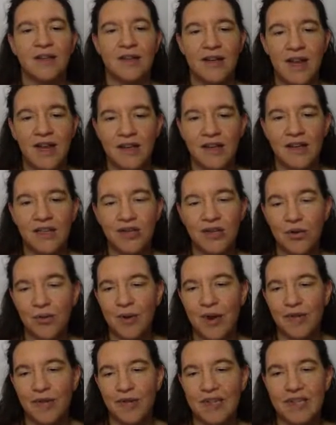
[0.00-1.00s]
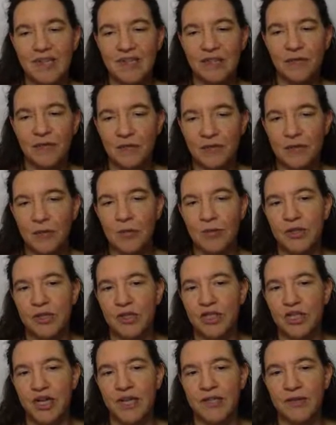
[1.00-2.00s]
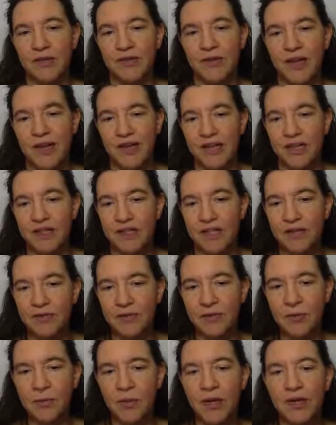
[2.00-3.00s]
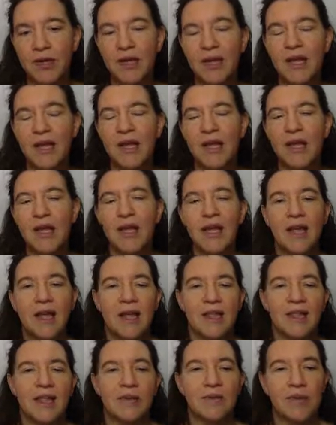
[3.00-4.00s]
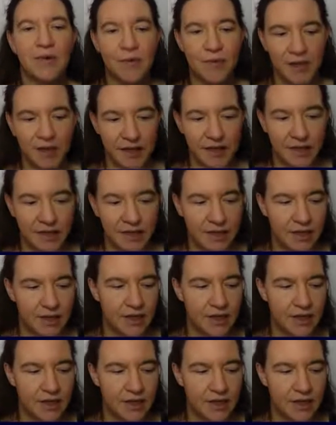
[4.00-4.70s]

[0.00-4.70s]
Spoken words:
lucky, so we have at least a 50% chance of getting a different one, and then we run that.